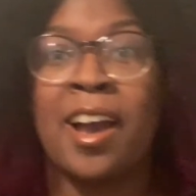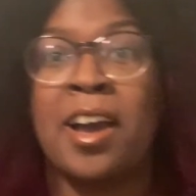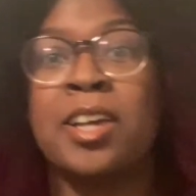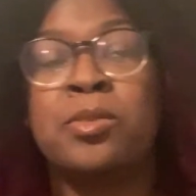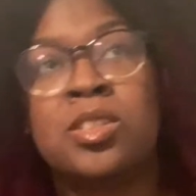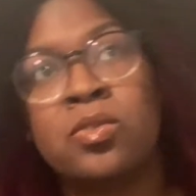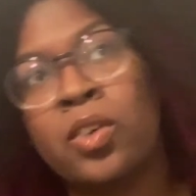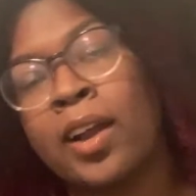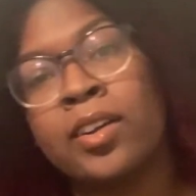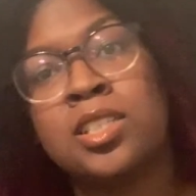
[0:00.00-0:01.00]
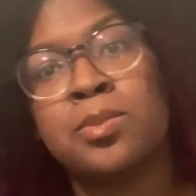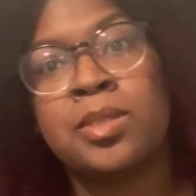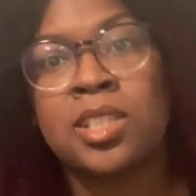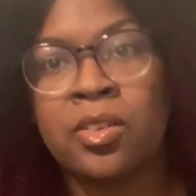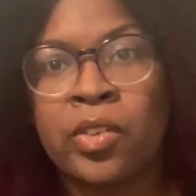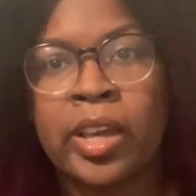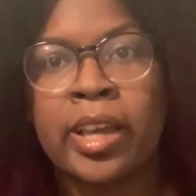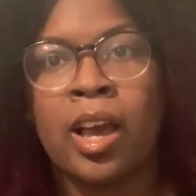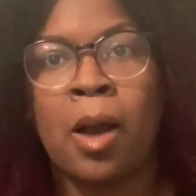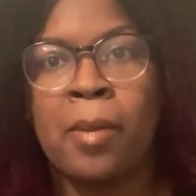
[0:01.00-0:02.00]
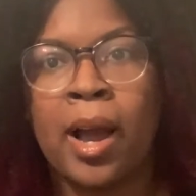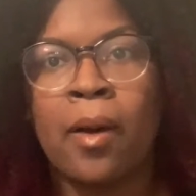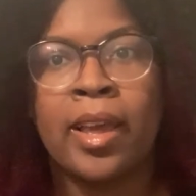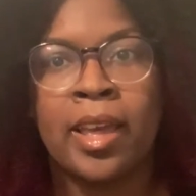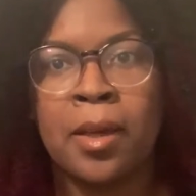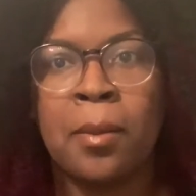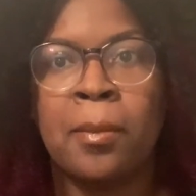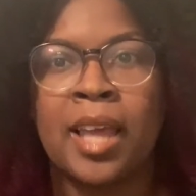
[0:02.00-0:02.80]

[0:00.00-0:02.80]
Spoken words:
It was very specific about him,